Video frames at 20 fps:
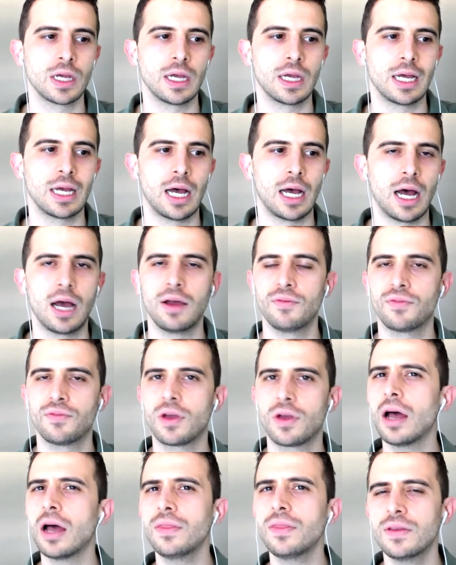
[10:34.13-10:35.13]
I've
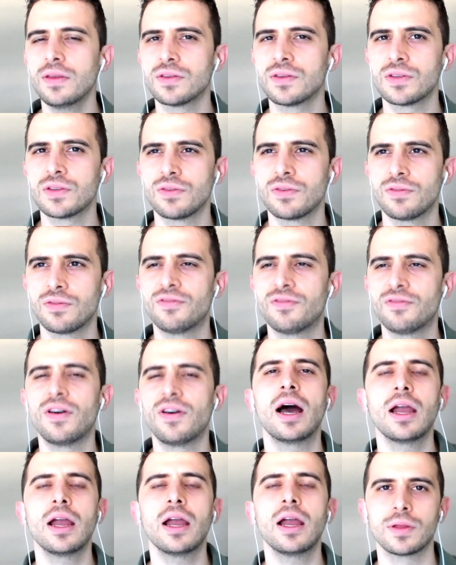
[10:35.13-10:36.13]
got this
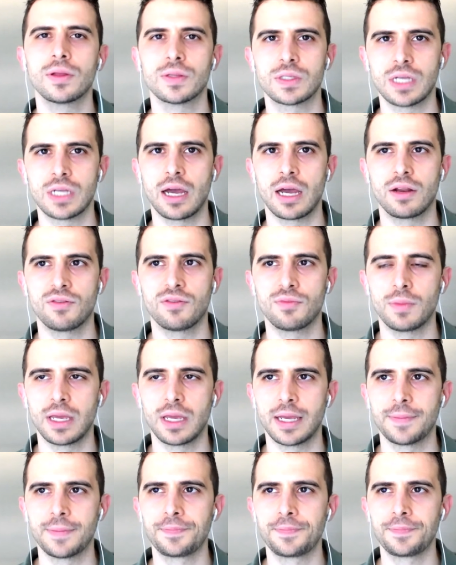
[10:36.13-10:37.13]
fire inside of
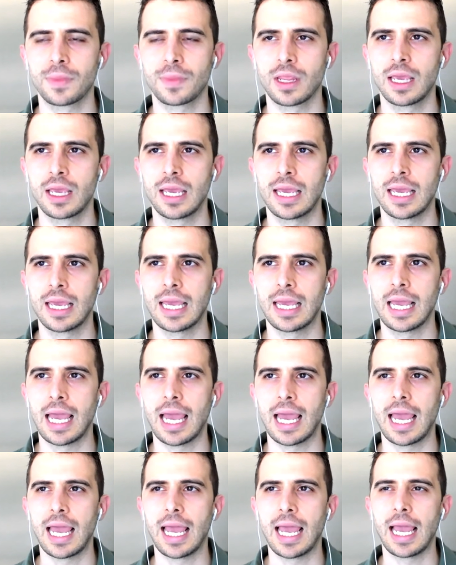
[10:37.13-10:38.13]
me,
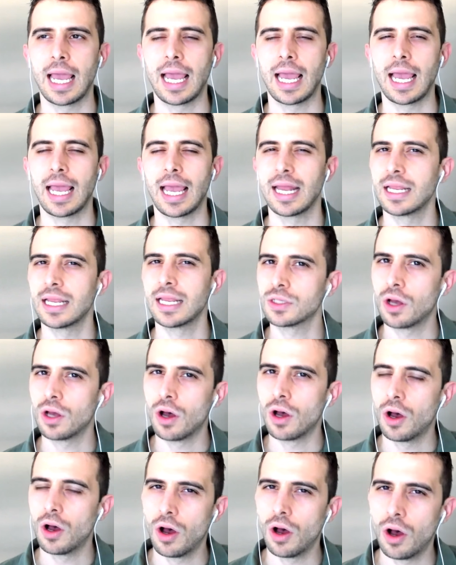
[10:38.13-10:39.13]
and it's
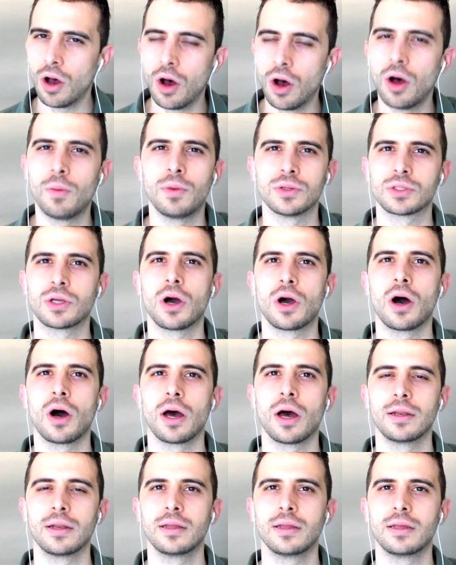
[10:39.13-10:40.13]
almost gone.
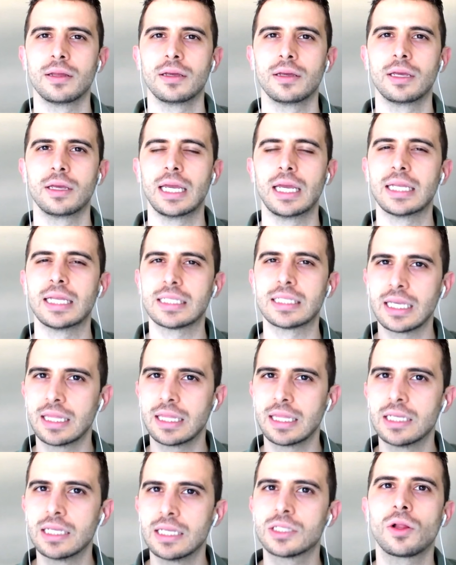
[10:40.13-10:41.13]
It's like
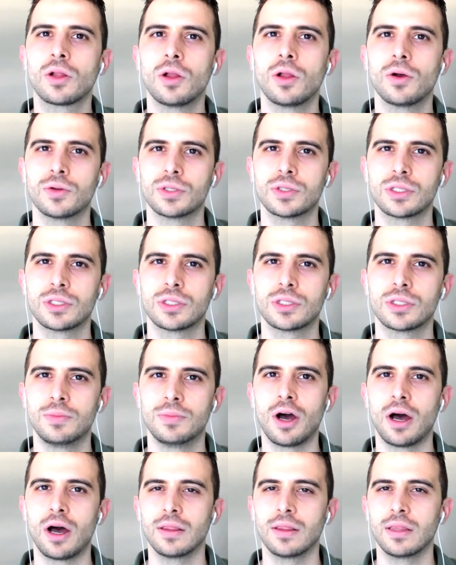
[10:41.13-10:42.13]
this close to being
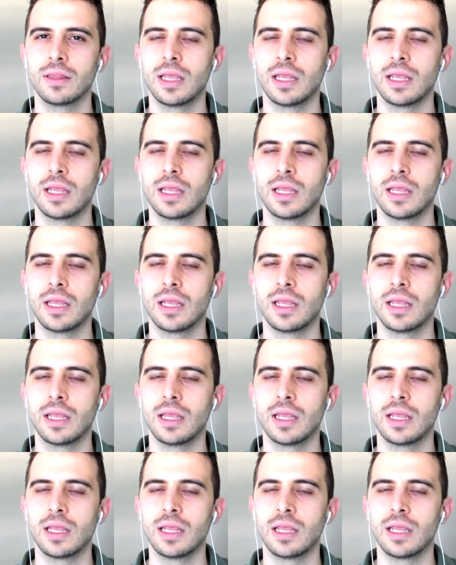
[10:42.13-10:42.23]
gone.